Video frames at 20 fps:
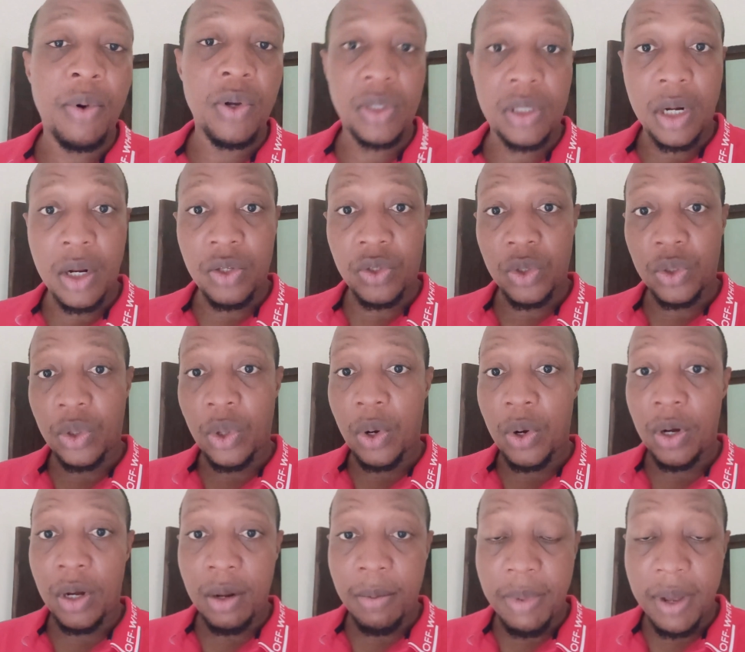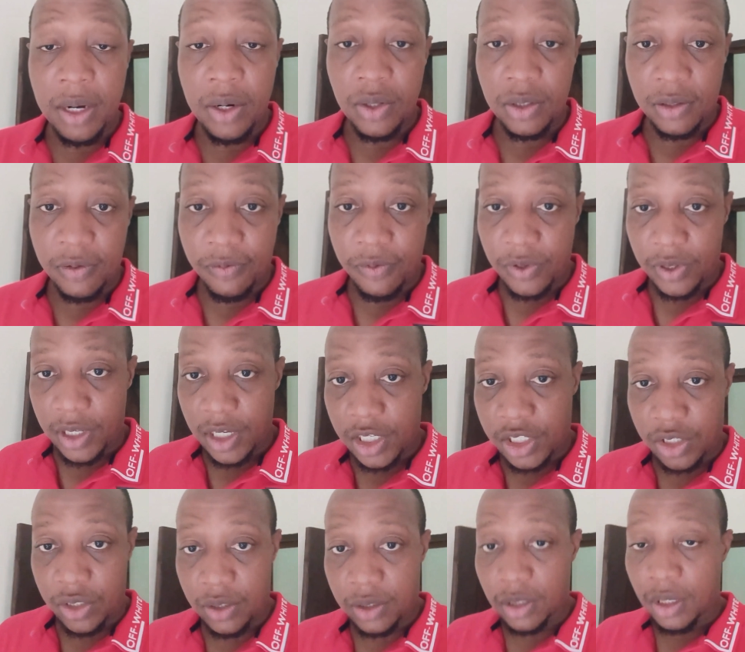button, also turn on the bell
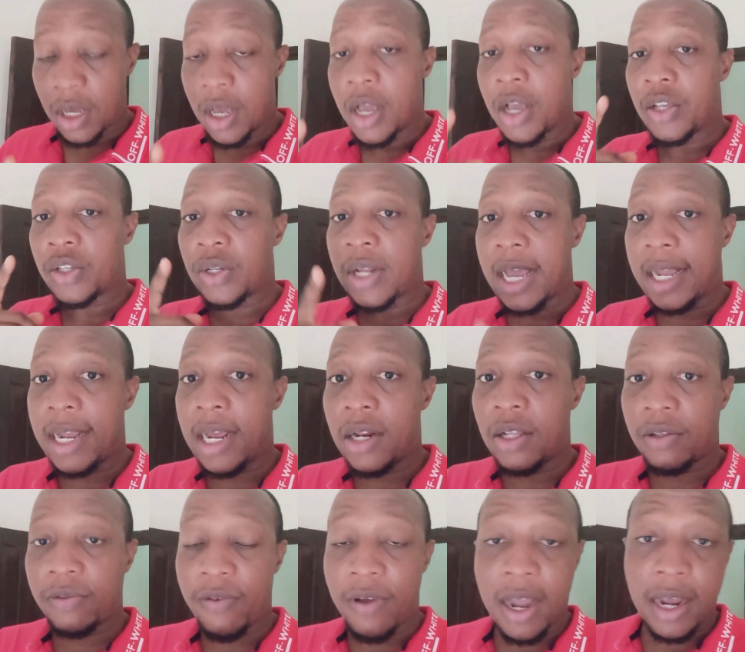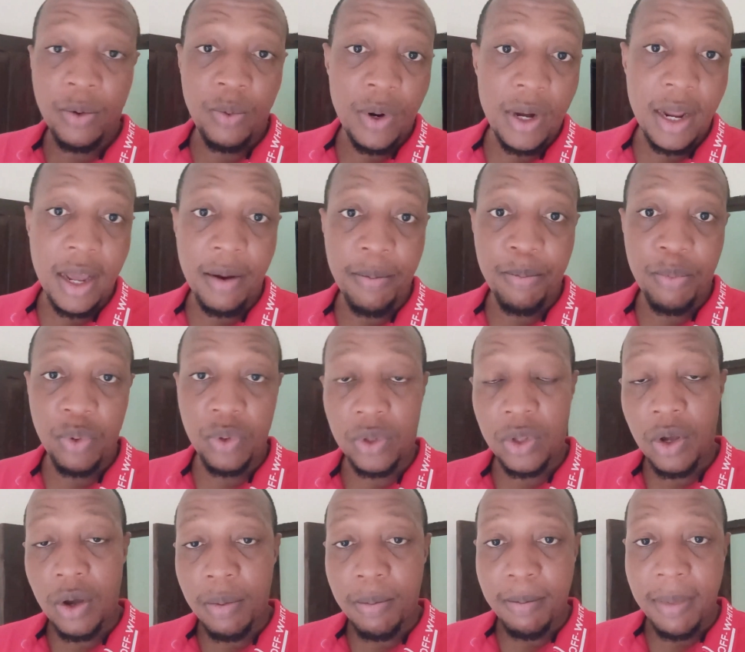notification so that again it's notified when I
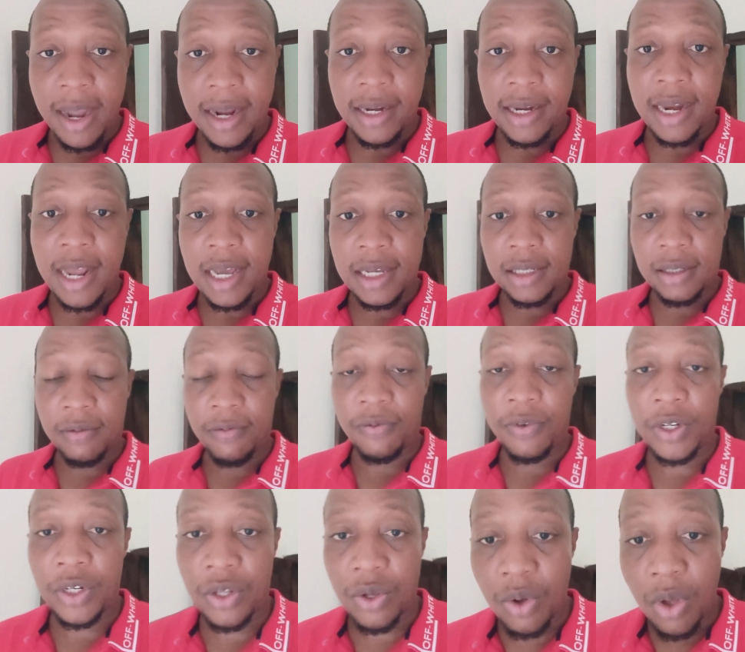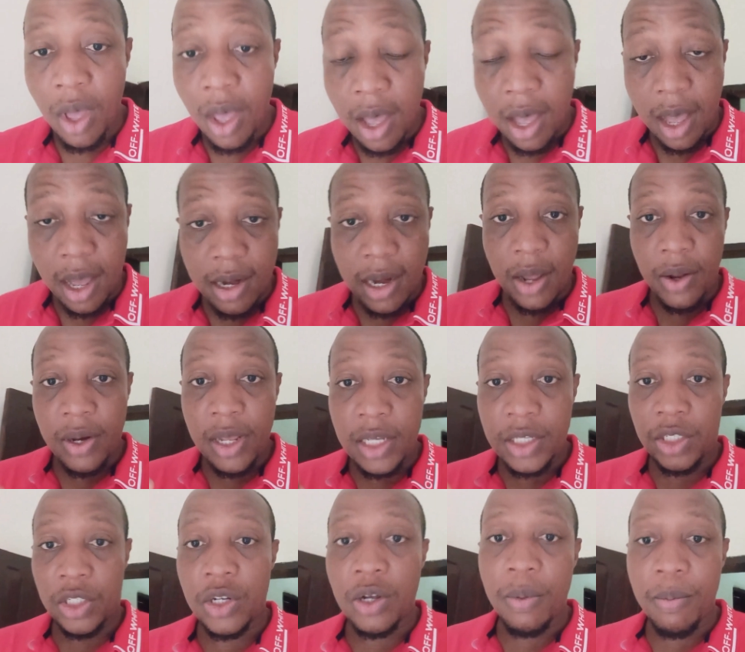put up my next video. Now
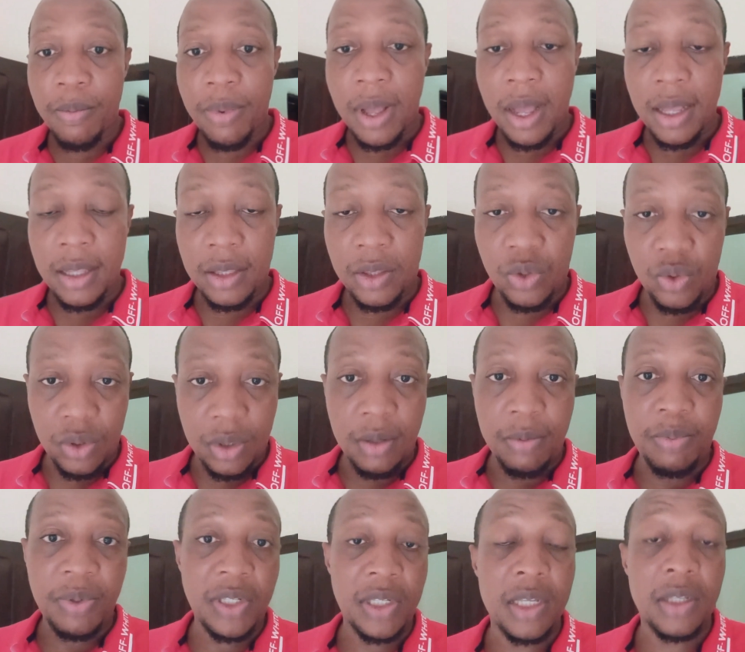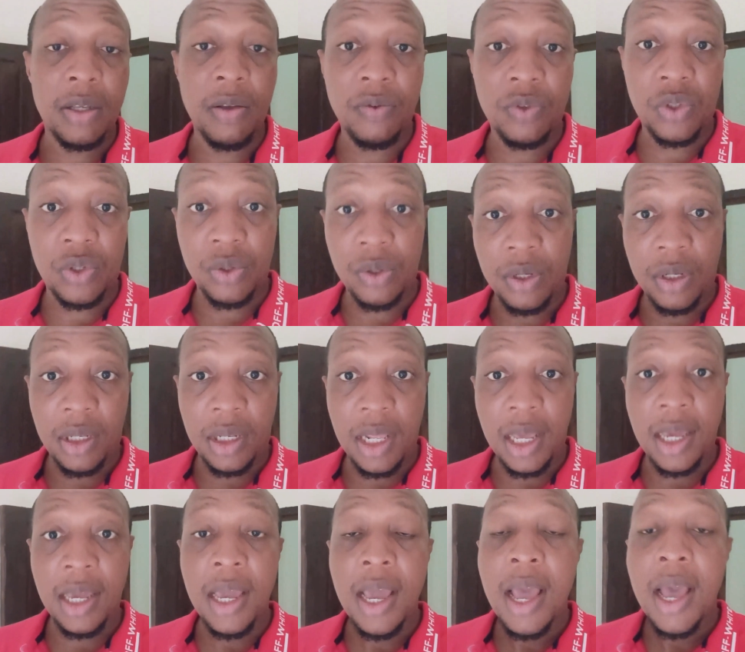let's jump to the business of
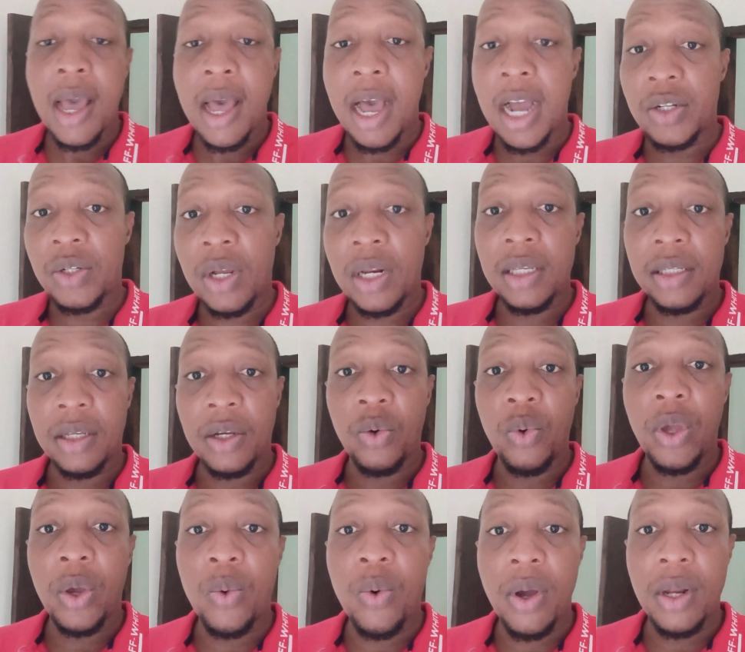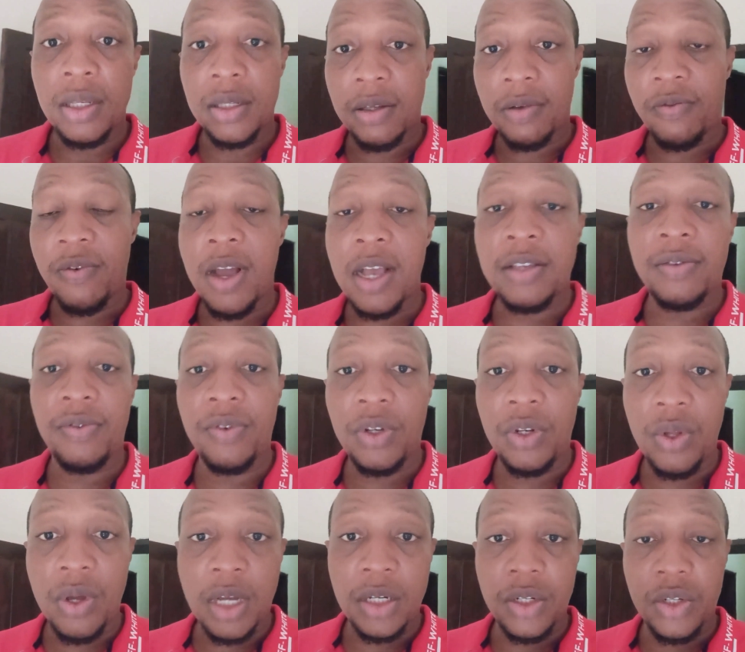today. Actually, it's a quick one, it's a fast
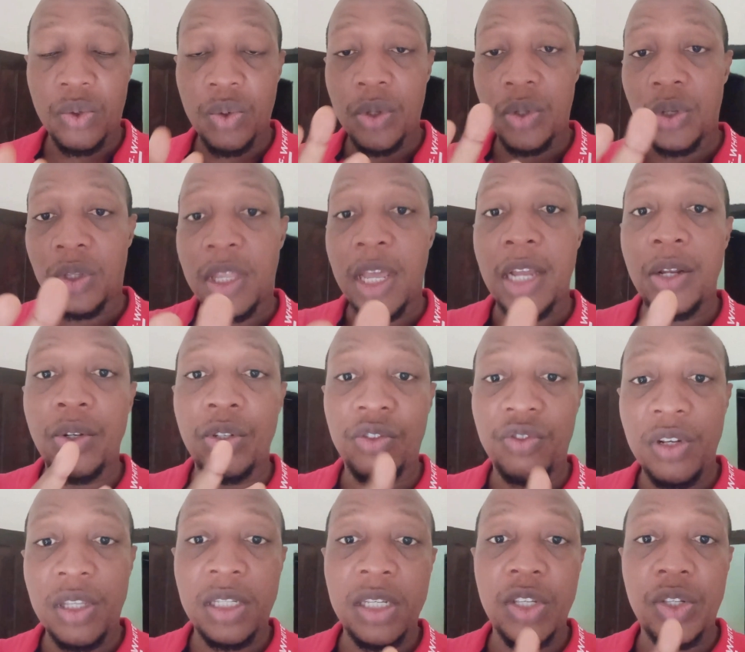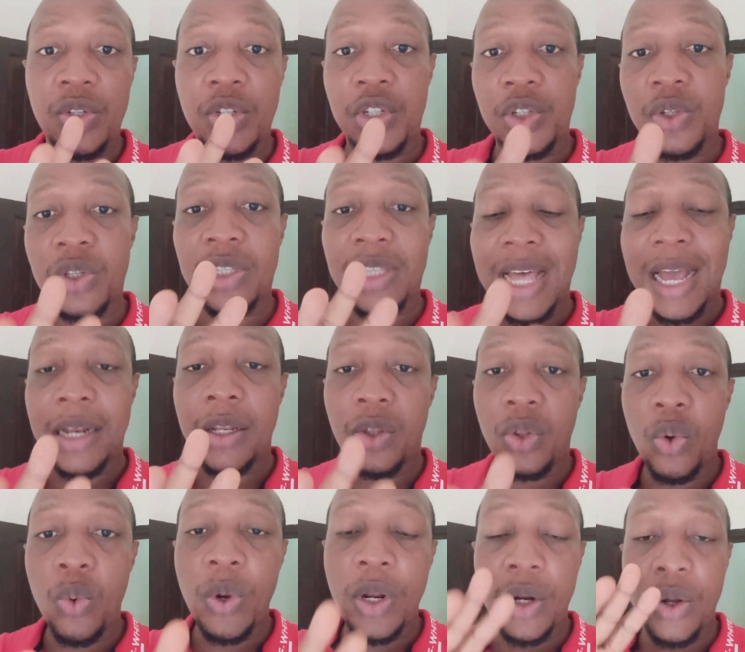video. I just want to tell you 3 things you should
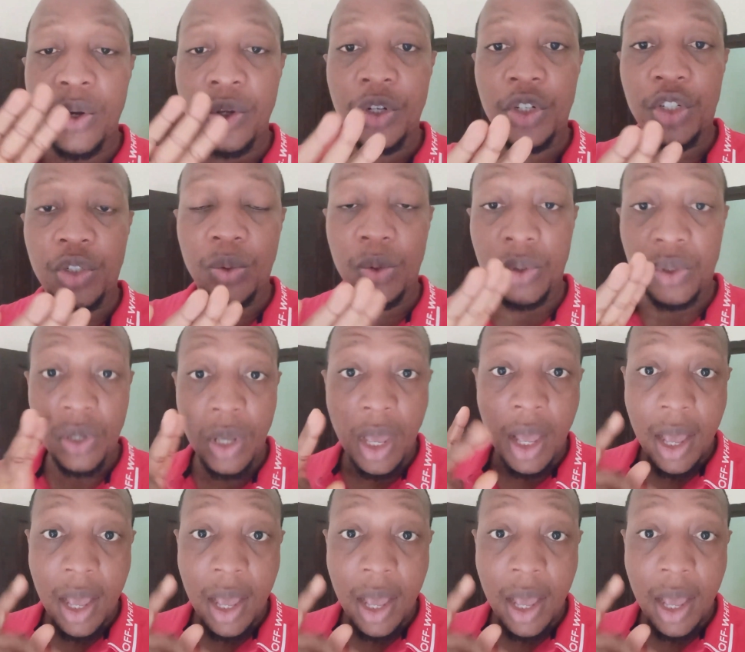start doing, or you should